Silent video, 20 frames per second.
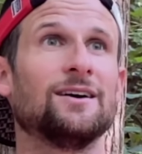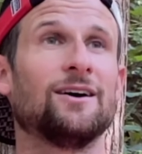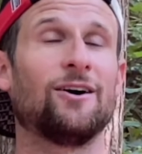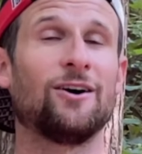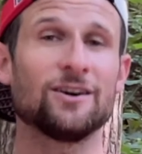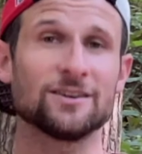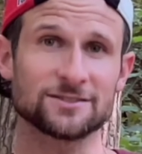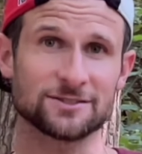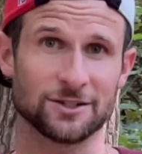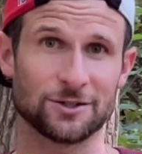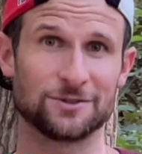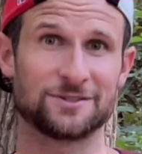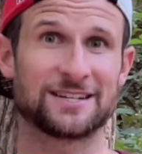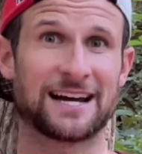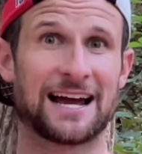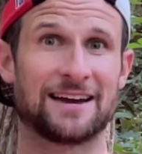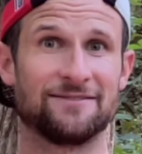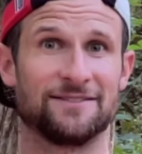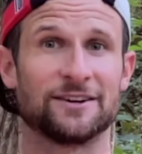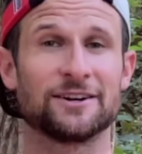also
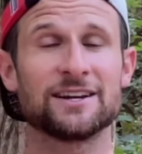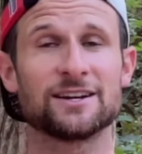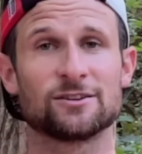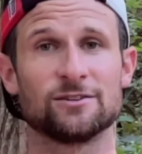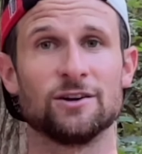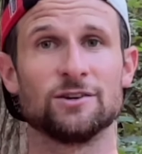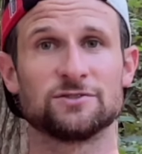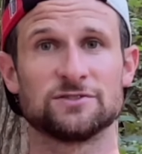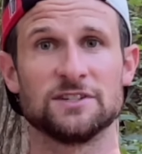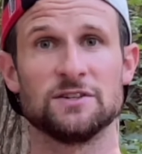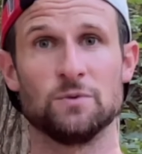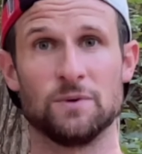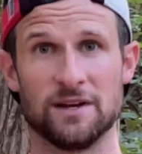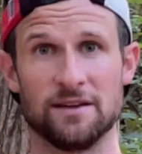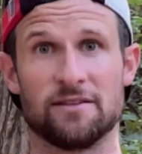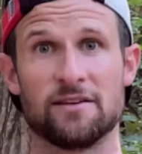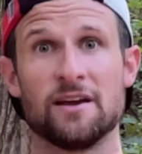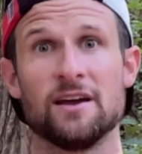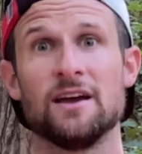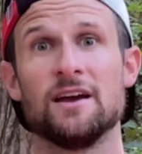tie very closely
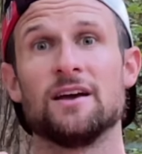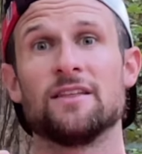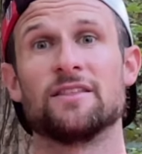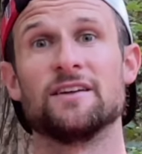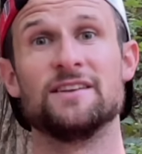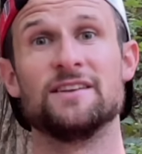with the